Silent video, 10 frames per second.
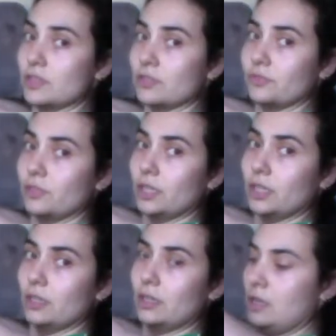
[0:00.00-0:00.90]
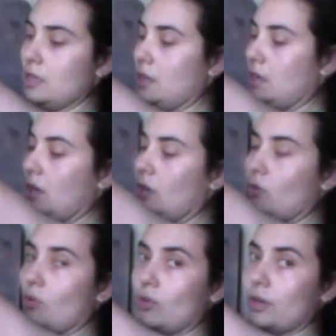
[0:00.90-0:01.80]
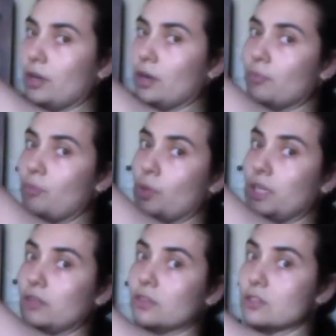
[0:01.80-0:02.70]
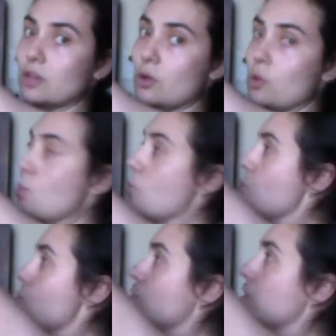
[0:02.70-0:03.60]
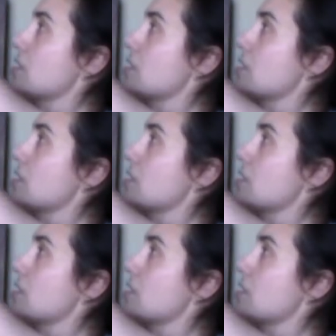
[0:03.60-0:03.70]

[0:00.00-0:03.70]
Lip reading: floor, or pointing the toes.